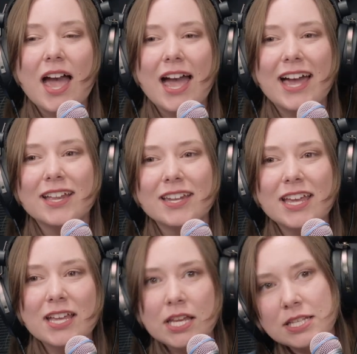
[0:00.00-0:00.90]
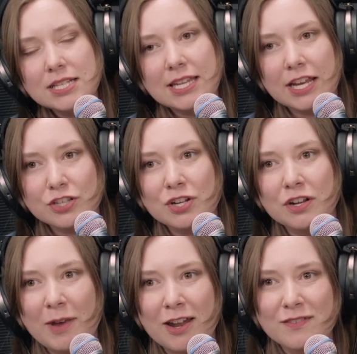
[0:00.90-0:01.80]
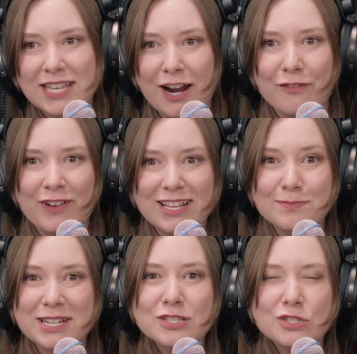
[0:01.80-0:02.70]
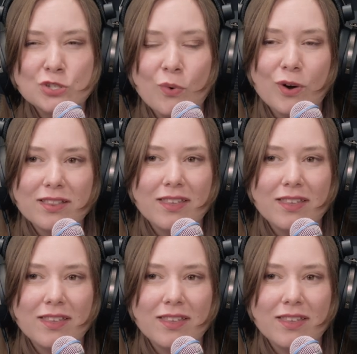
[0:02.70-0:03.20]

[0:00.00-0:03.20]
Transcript: And it does take a certain amount of sacrifice, but it's so worth